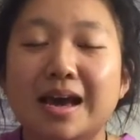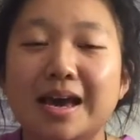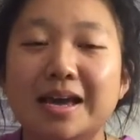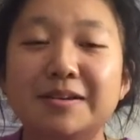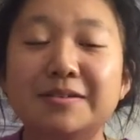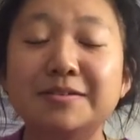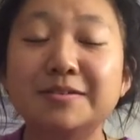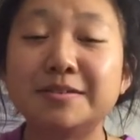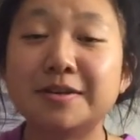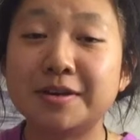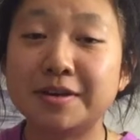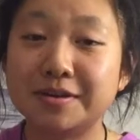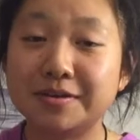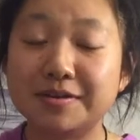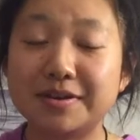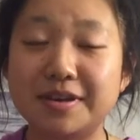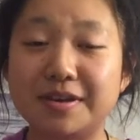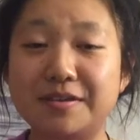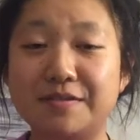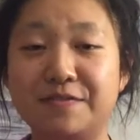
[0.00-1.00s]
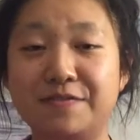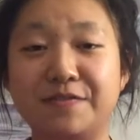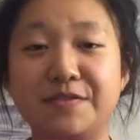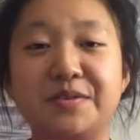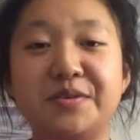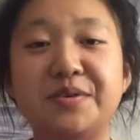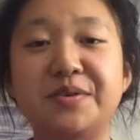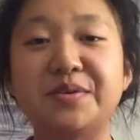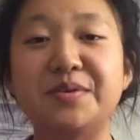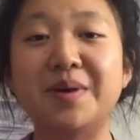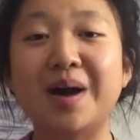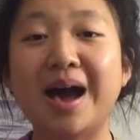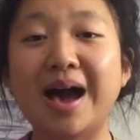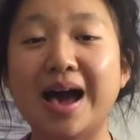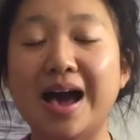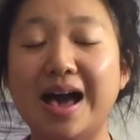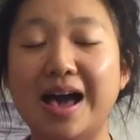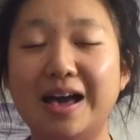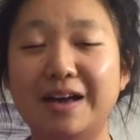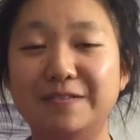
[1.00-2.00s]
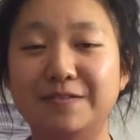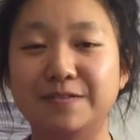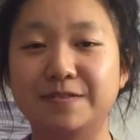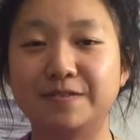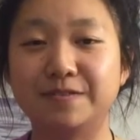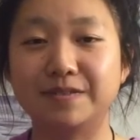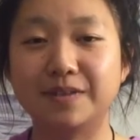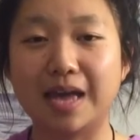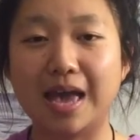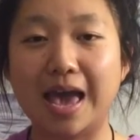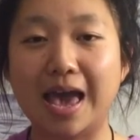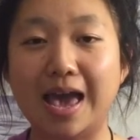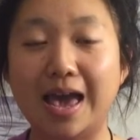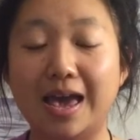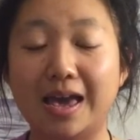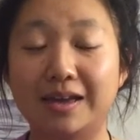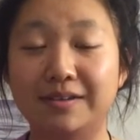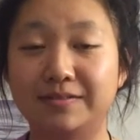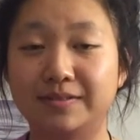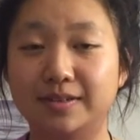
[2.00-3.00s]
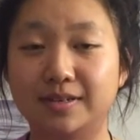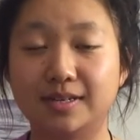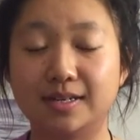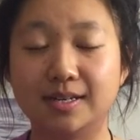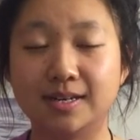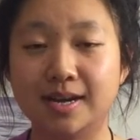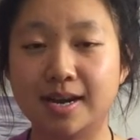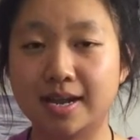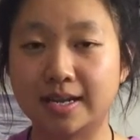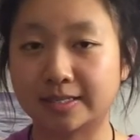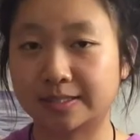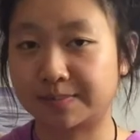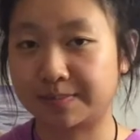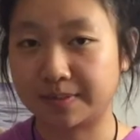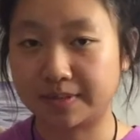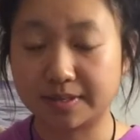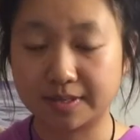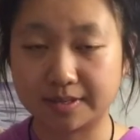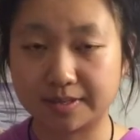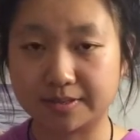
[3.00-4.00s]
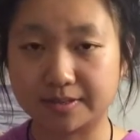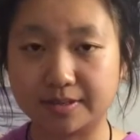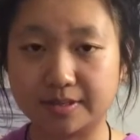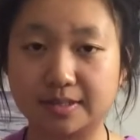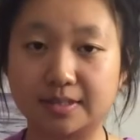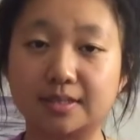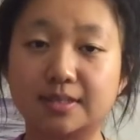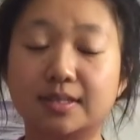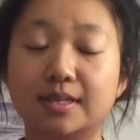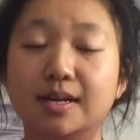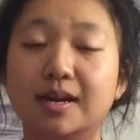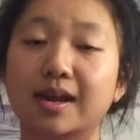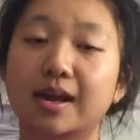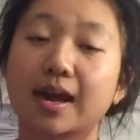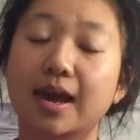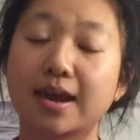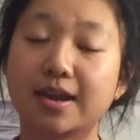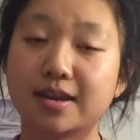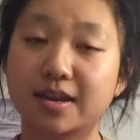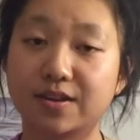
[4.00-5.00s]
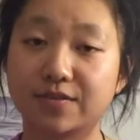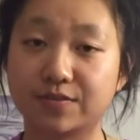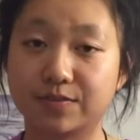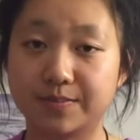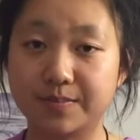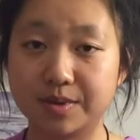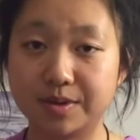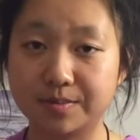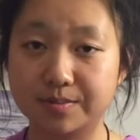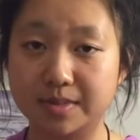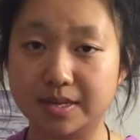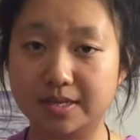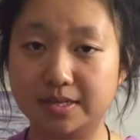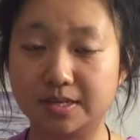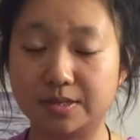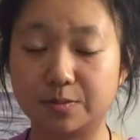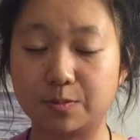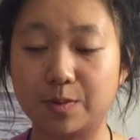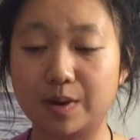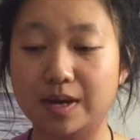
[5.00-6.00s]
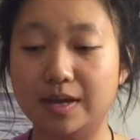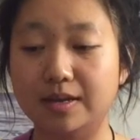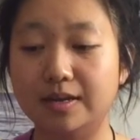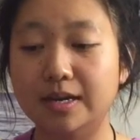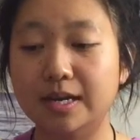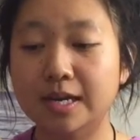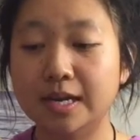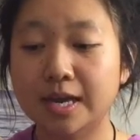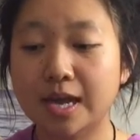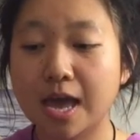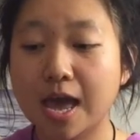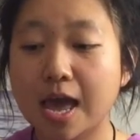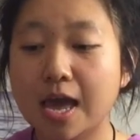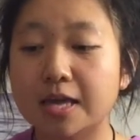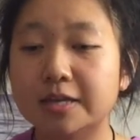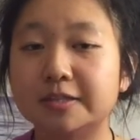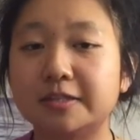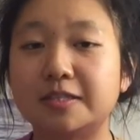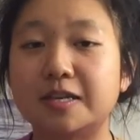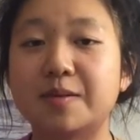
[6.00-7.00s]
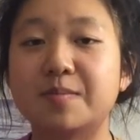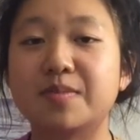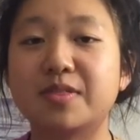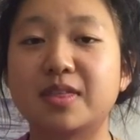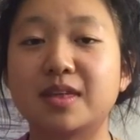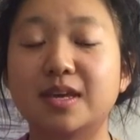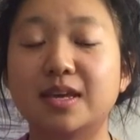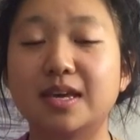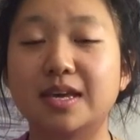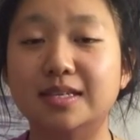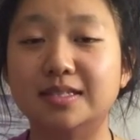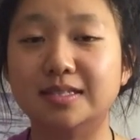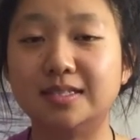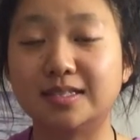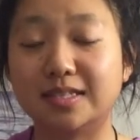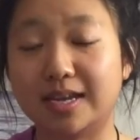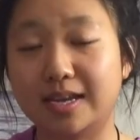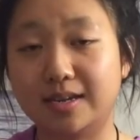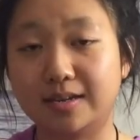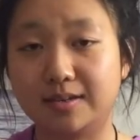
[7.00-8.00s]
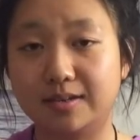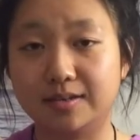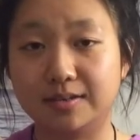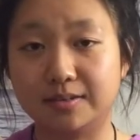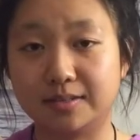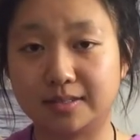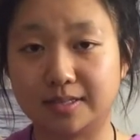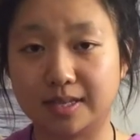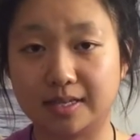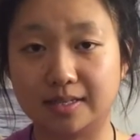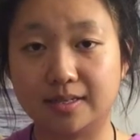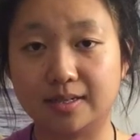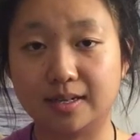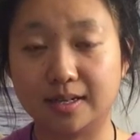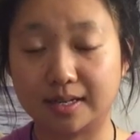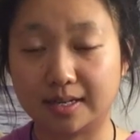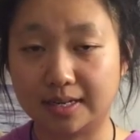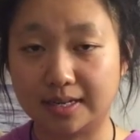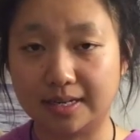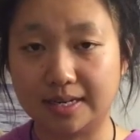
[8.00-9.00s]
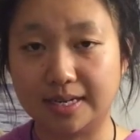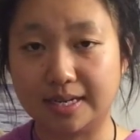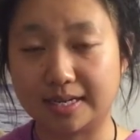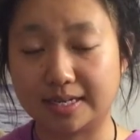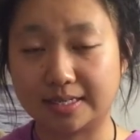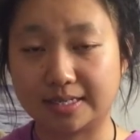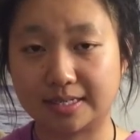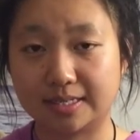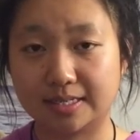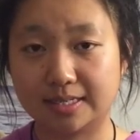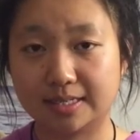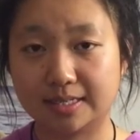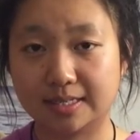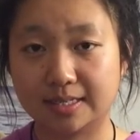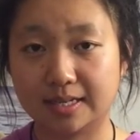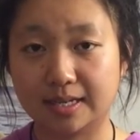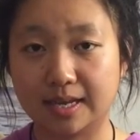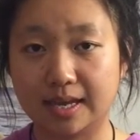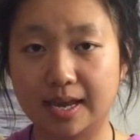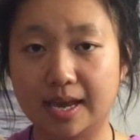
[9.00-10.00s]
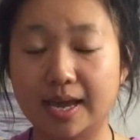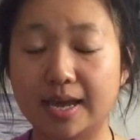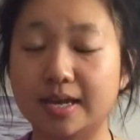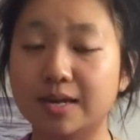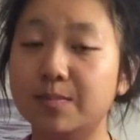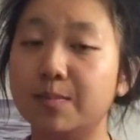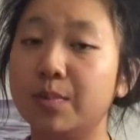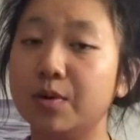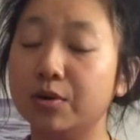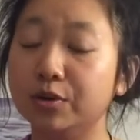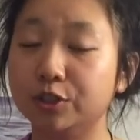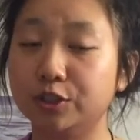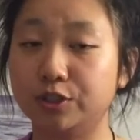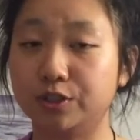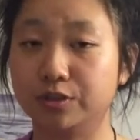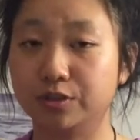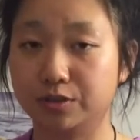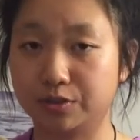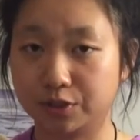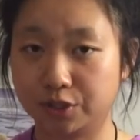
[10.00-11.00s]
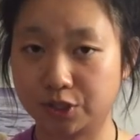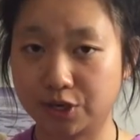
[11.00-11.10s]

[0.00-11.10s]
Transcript: I don't know if you have ever experienced a kind of moment when something inside you suddenly clicked and pushed you to